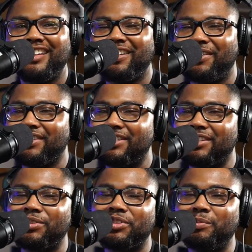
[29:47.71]
on
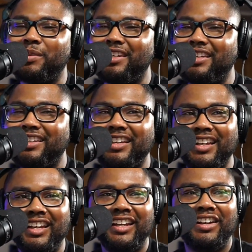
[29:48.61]
social media
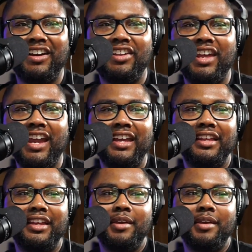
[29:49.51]
and all that.